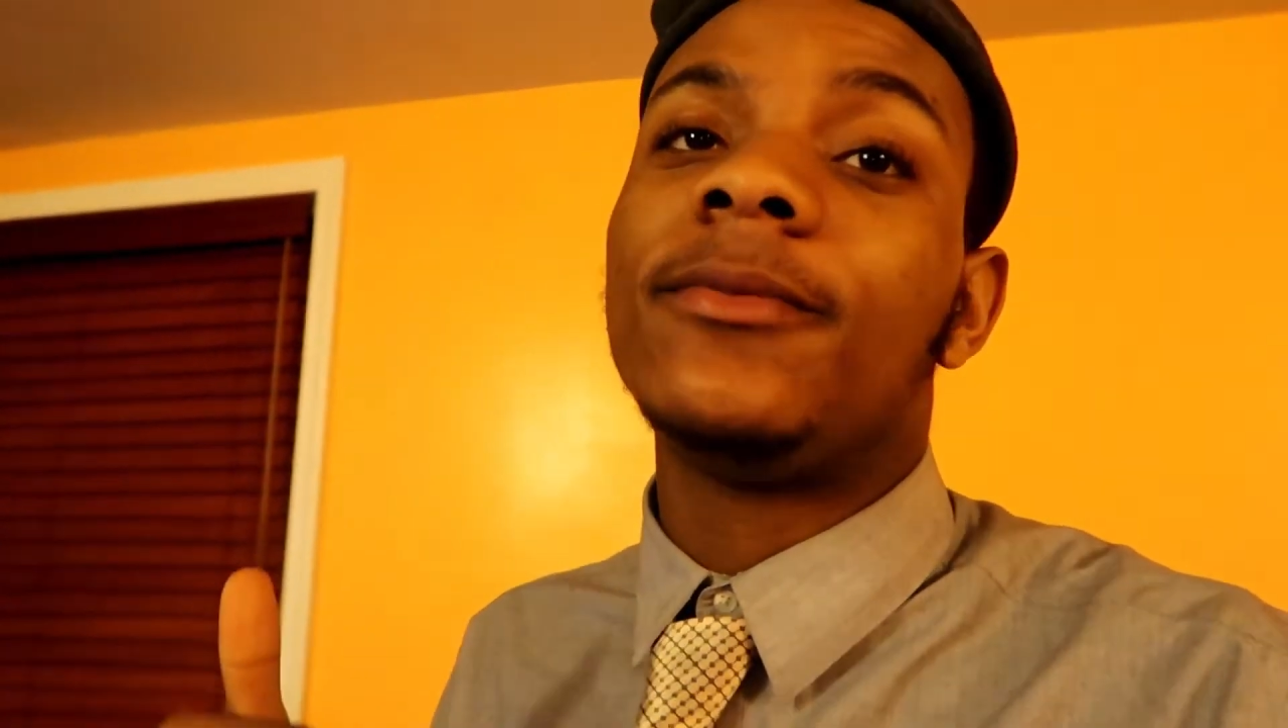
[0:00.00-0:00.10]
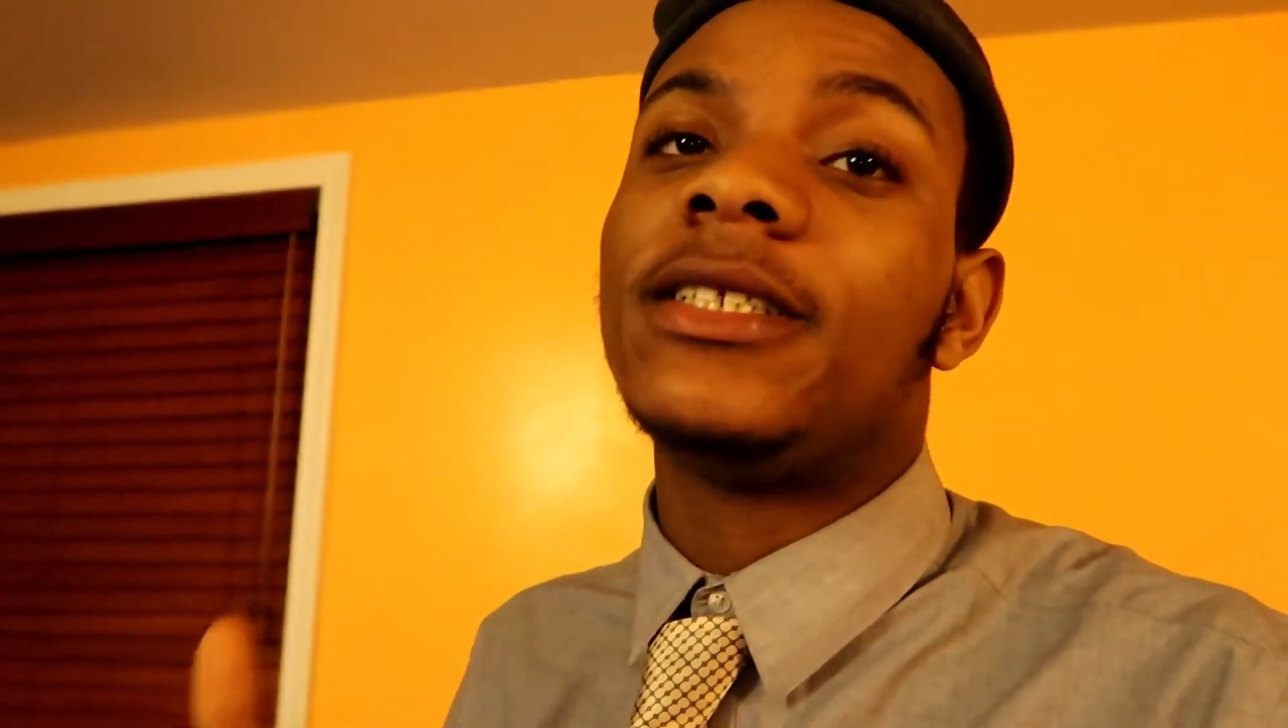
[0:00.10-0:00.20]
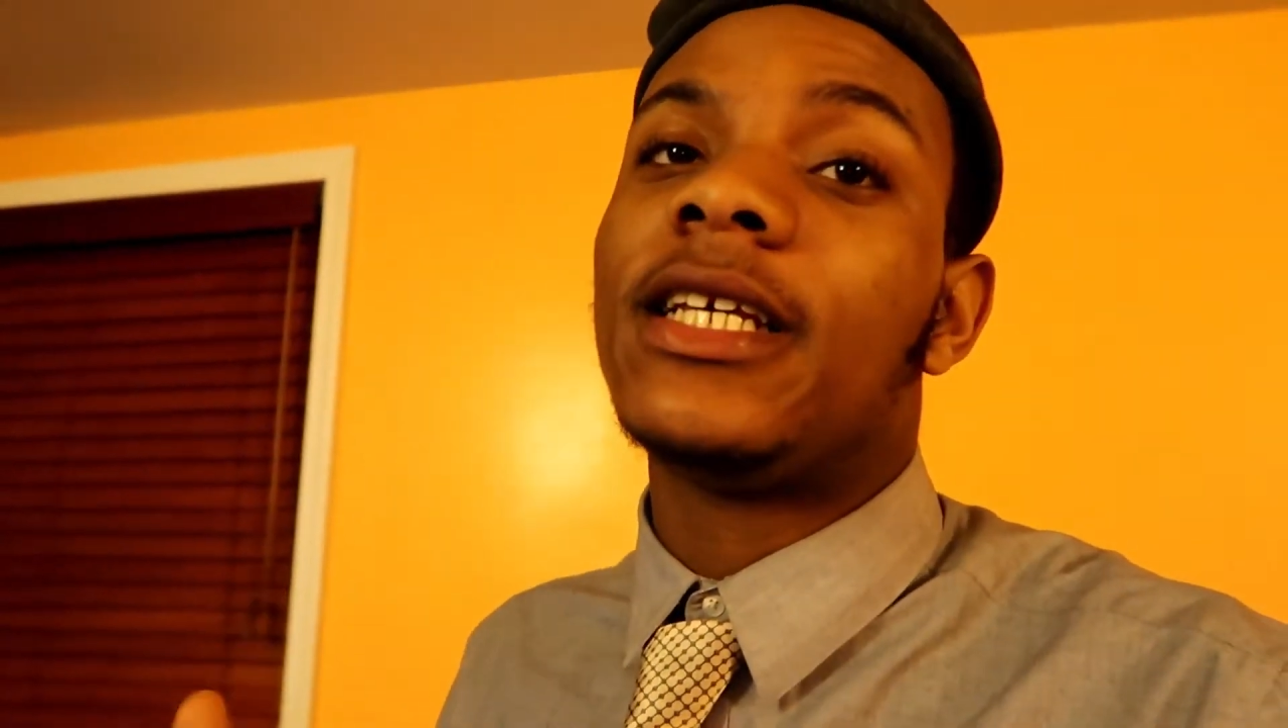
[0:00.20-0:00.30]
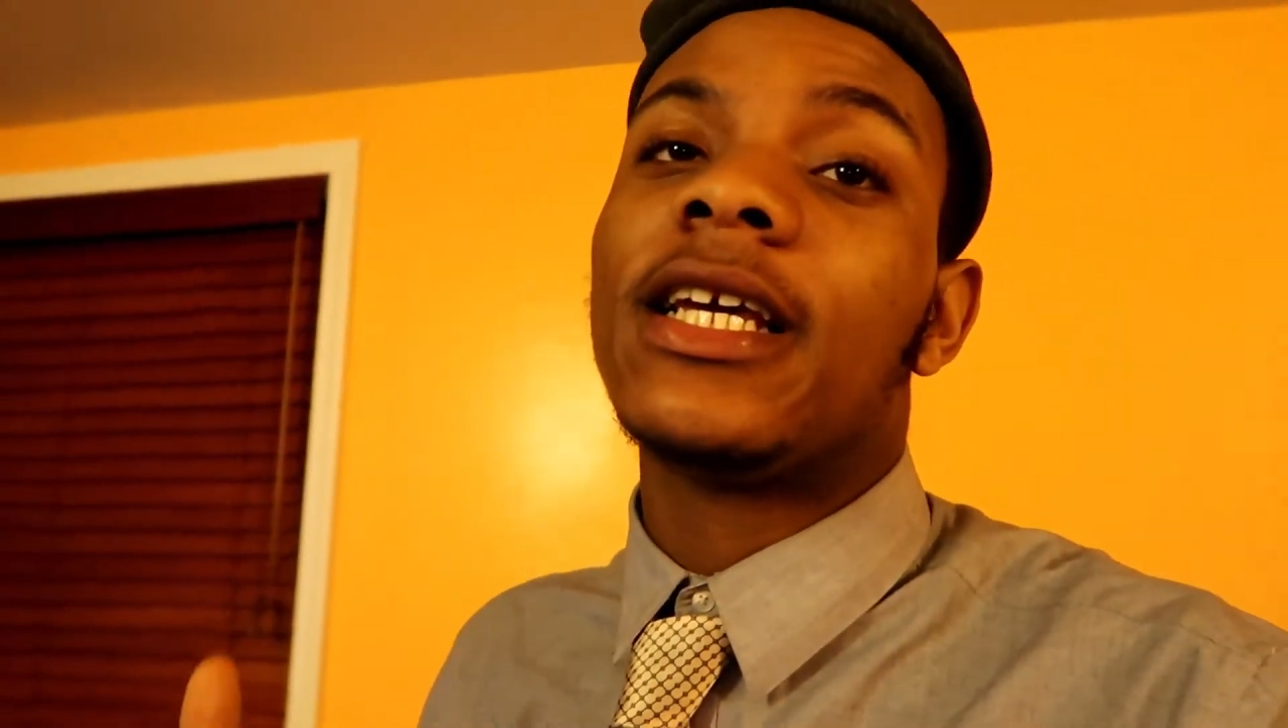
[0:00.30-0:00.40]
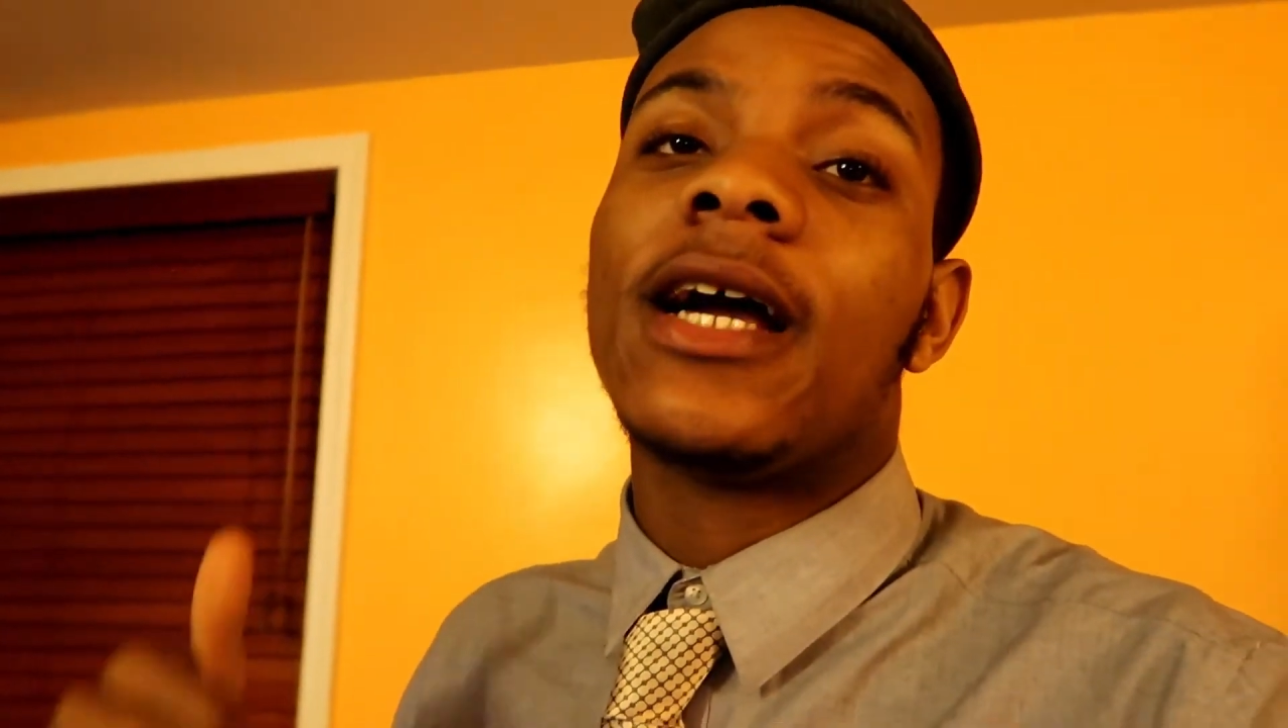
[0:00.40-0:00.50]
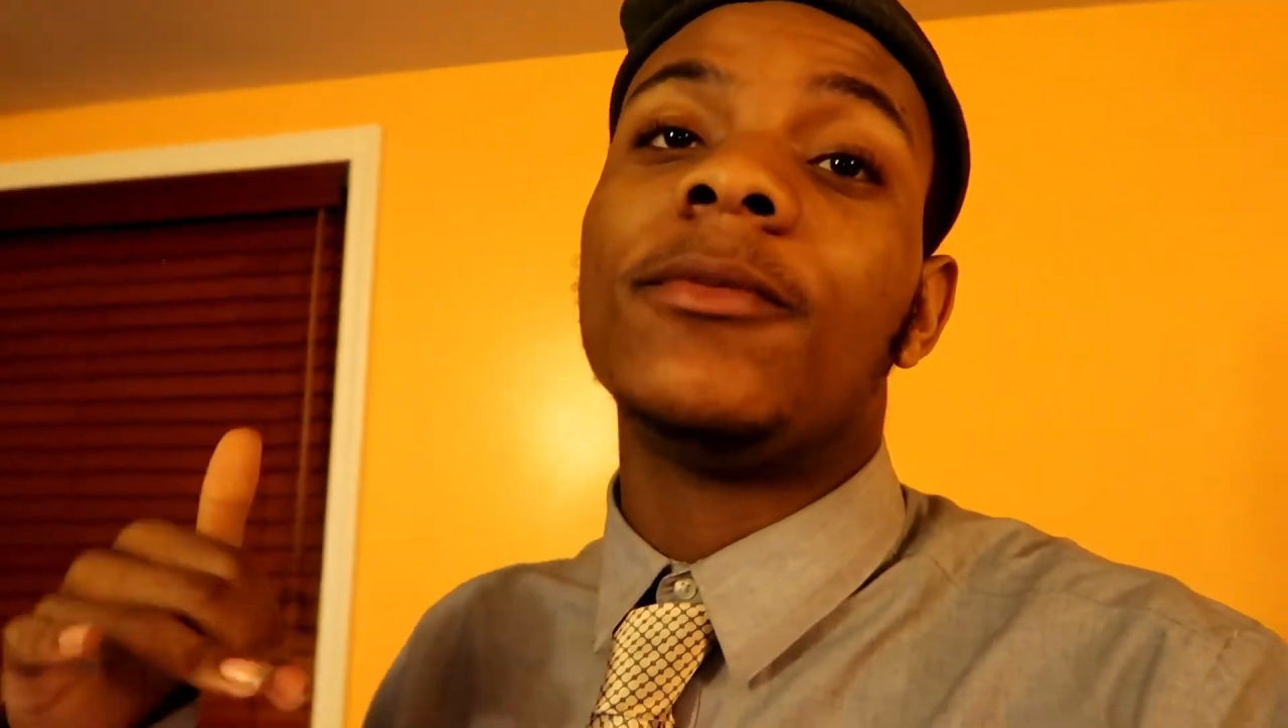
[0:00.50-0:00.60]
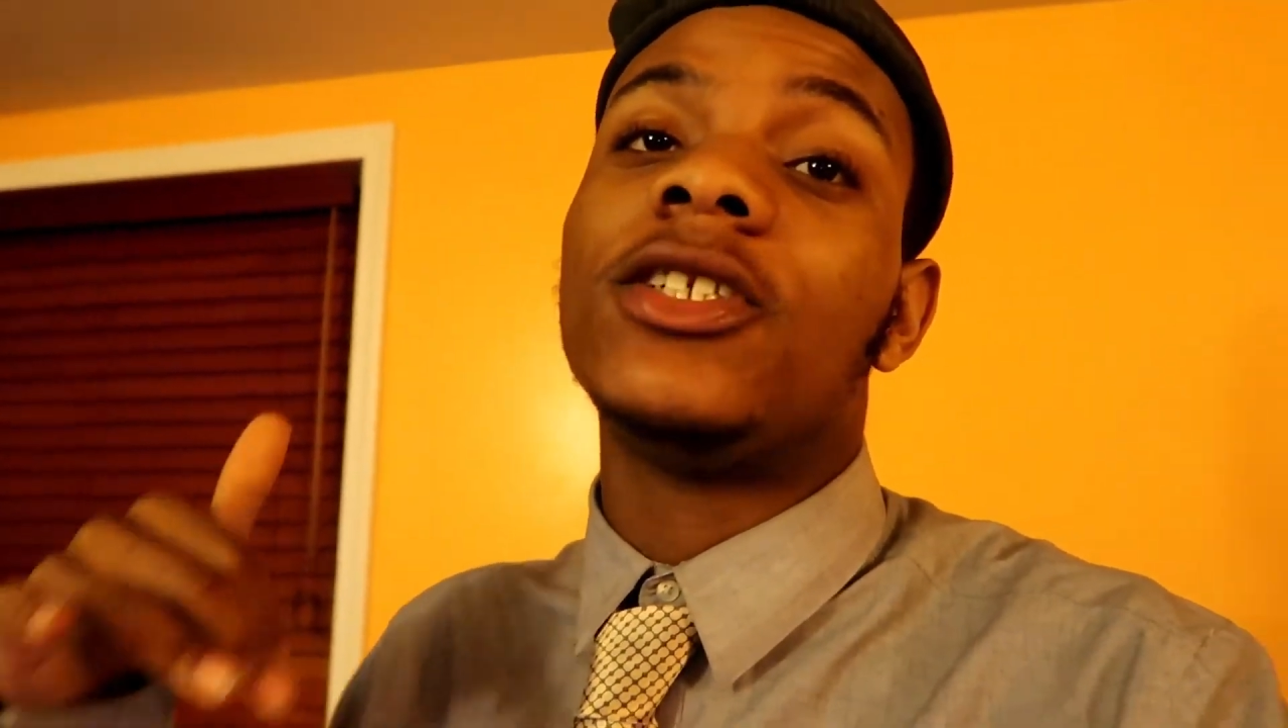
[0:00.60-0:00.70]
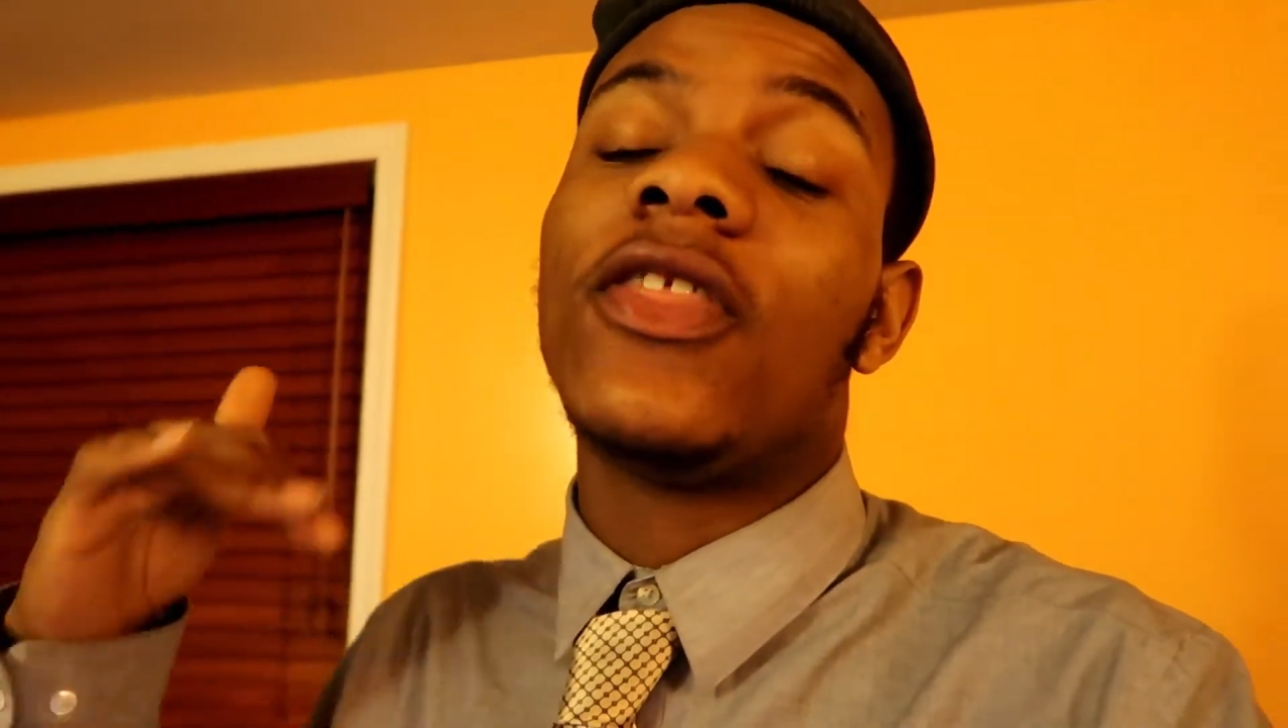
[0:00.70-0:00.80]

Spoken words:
you know what I'm saying, comment